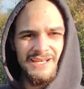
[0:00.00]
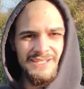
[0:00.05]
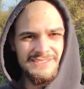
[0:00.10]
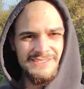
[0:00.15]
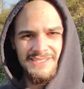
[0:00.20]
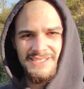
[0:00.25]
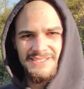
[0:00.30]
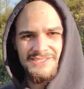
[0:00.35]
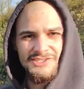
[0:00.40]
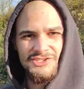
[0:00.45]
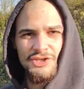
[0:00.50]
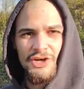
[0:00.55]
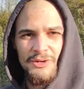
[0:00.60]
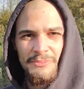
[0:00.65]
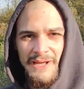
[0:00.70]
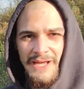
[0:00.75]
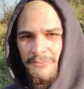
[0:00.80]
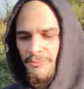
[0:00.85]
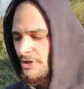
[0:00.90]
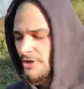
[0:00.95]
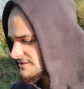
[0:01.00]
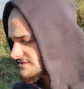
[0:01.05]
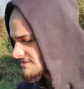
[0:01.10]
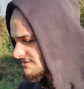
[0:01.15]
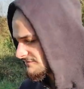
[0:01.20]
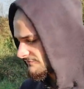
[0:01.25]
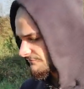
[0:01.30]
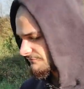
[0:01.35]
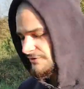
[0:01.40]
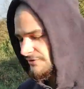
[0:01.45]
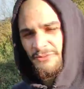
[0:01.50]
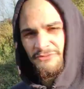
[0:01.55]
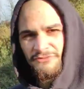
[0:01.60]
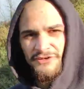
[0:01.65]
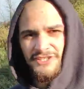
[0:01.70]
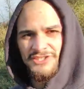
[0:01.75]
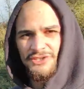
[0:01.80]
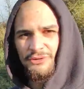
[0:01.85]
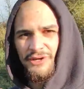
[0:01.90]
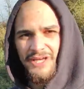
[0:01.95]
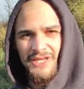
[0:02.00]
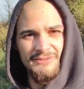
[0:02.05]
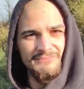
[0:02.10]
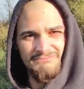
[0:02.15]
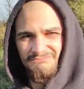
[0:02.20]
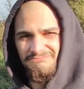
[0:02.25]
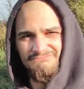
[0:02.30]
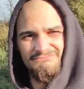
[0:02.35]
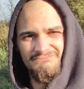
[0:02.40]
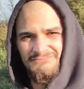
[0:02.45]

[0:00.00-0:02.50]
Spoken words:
silencers, stock back box from a 328.